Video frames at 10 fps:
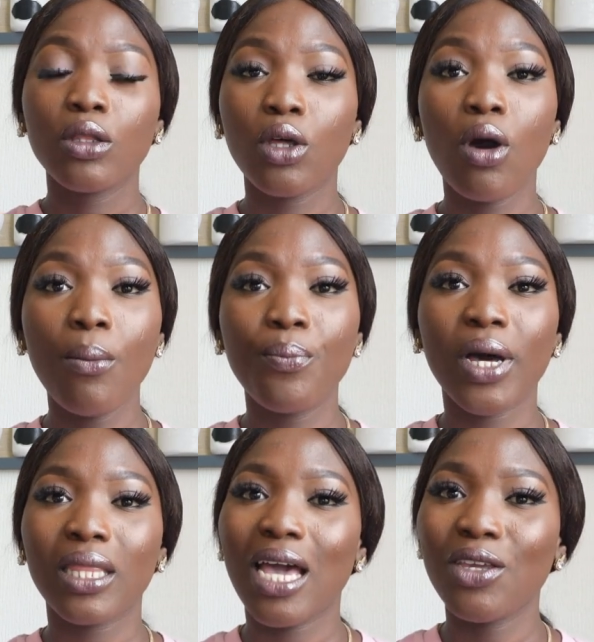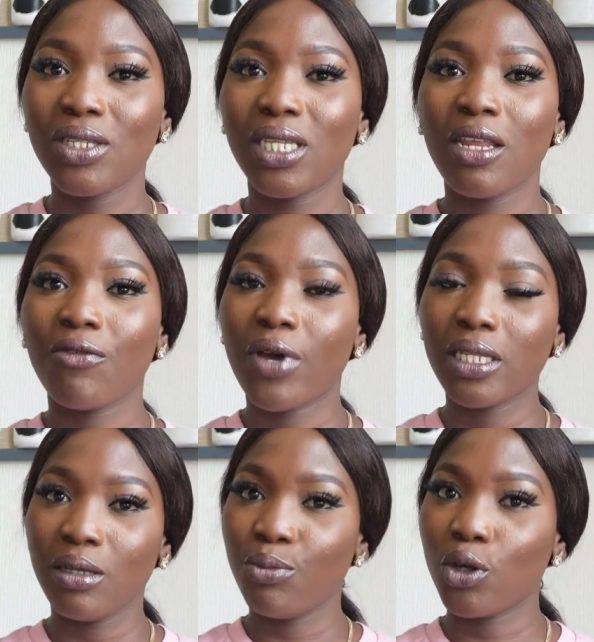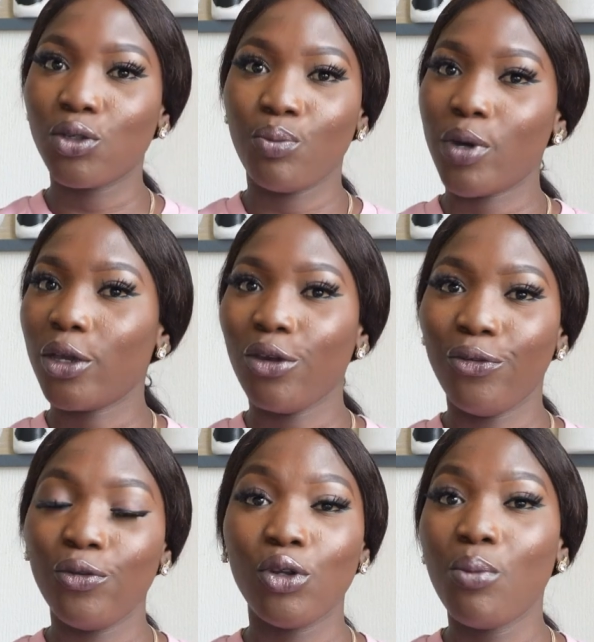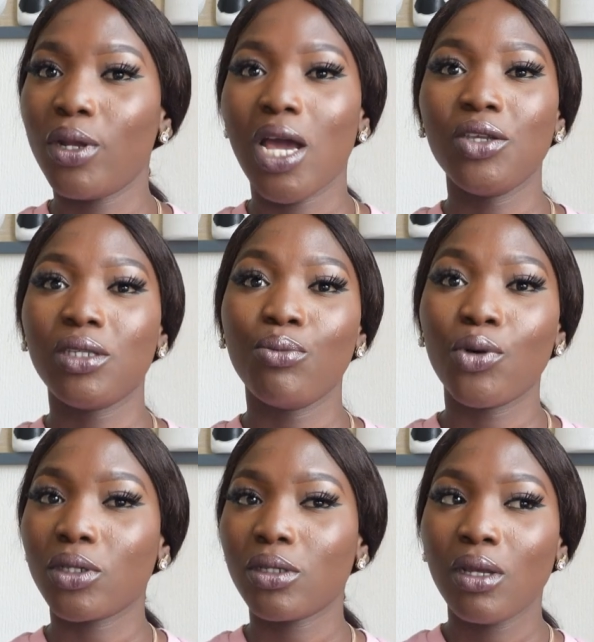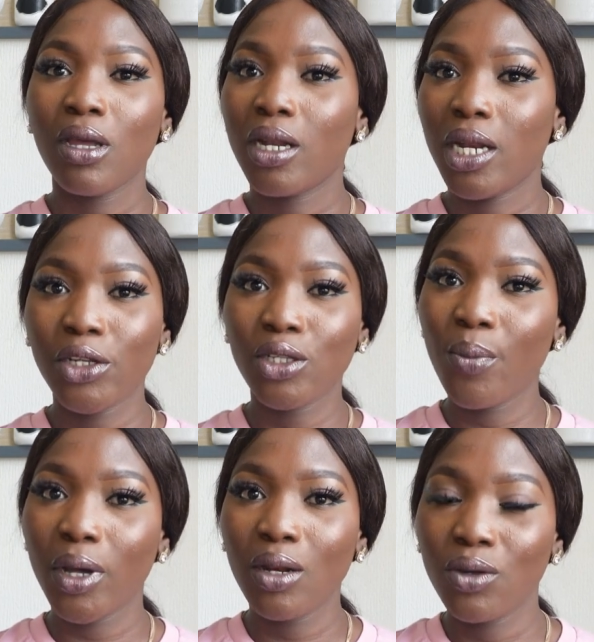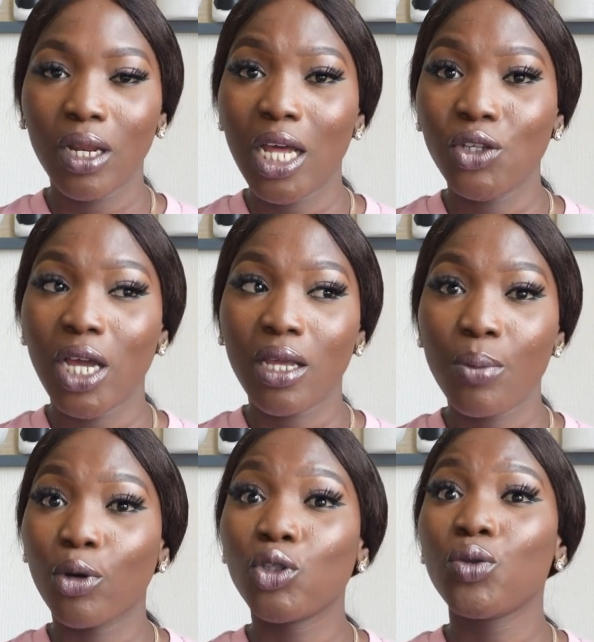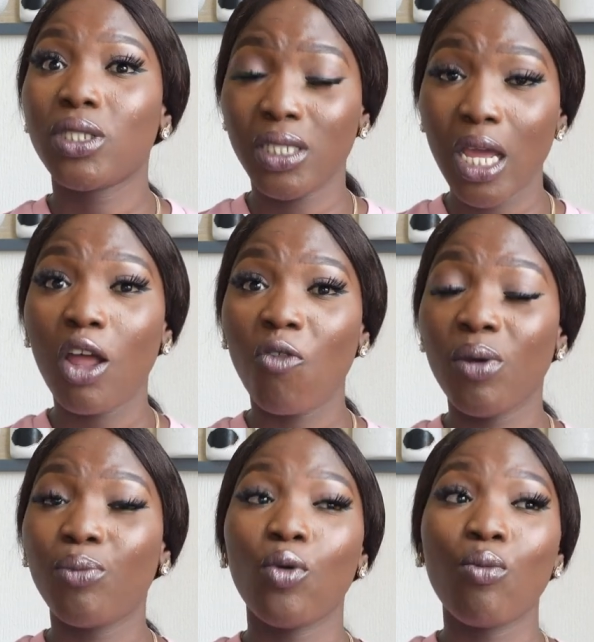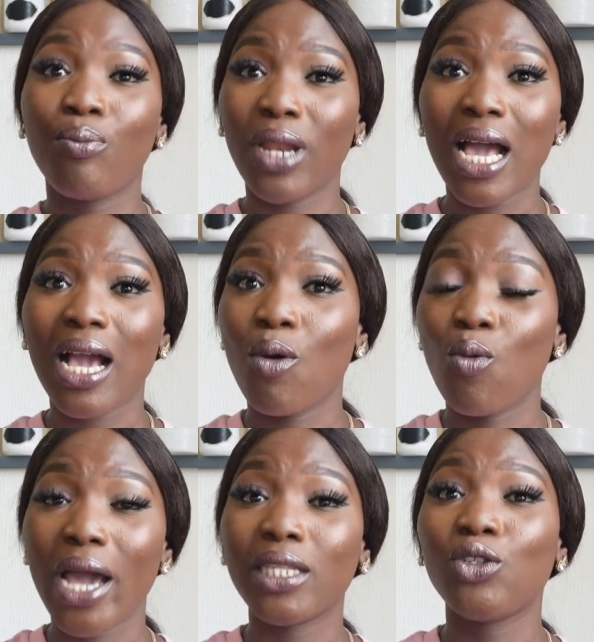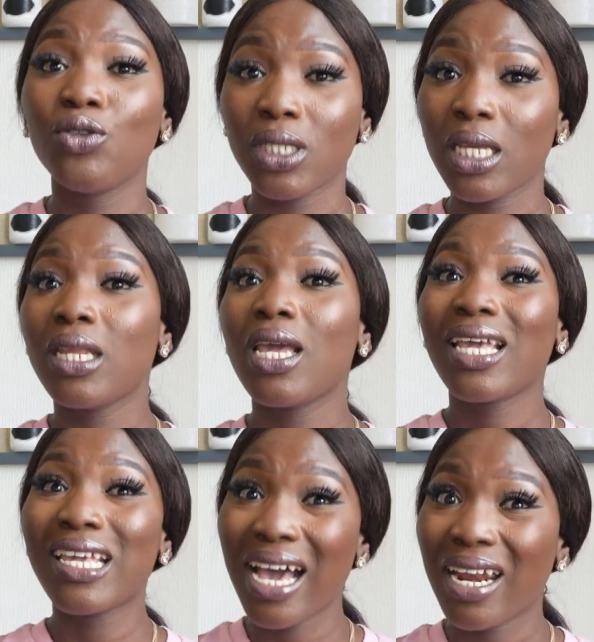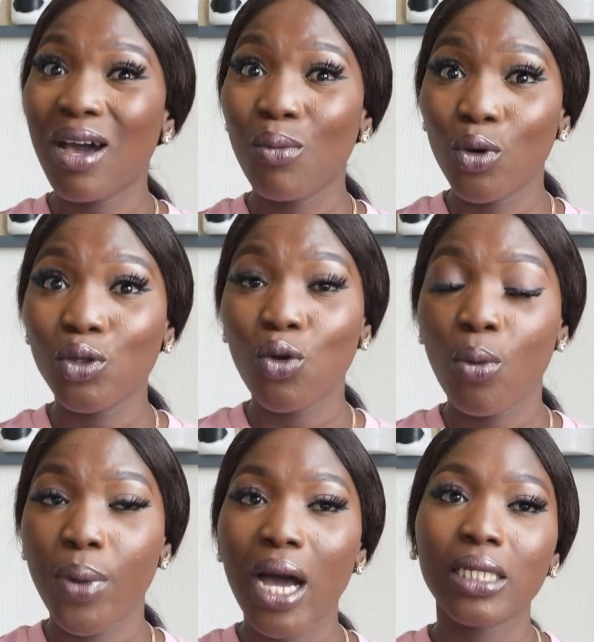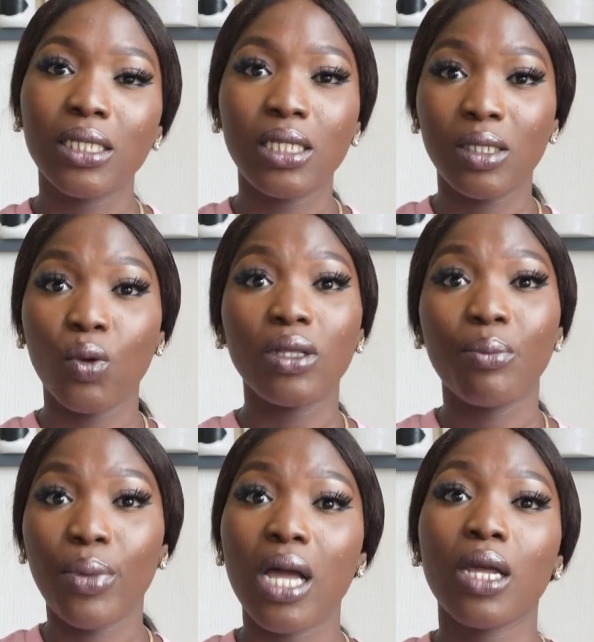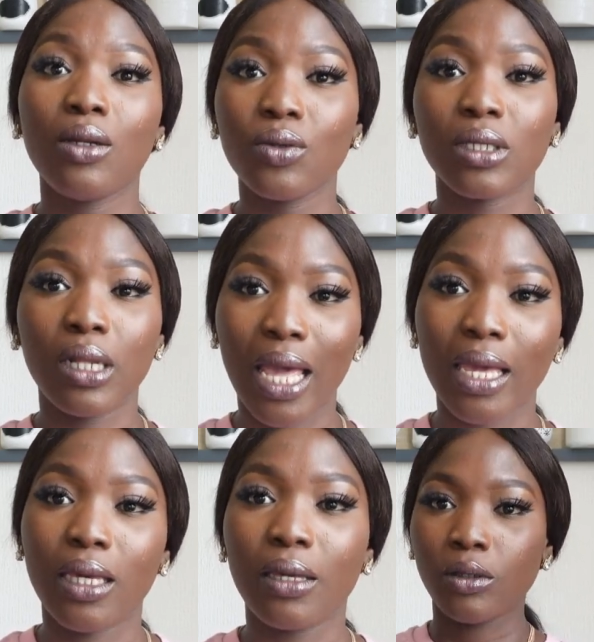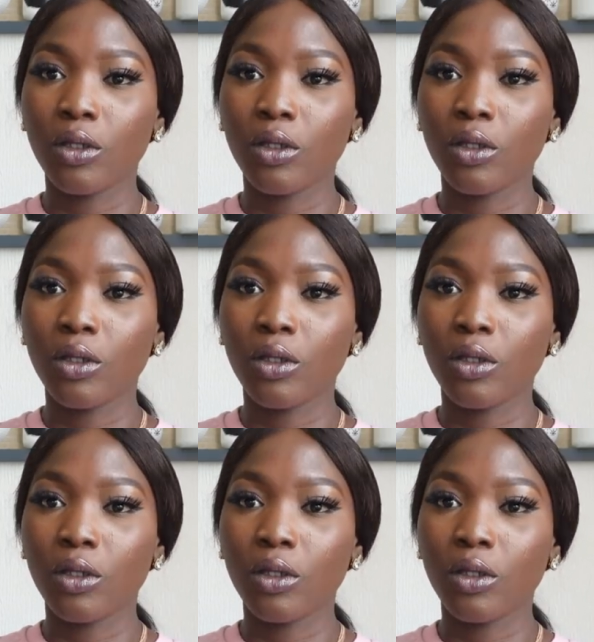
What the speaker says: Don't bother using a fancy box to pack your food. Don't bother using box. There is nobody looking at you at the airport. You will see a lot of people, black and white, using Ghana Musco bags. This is what the bag looks like.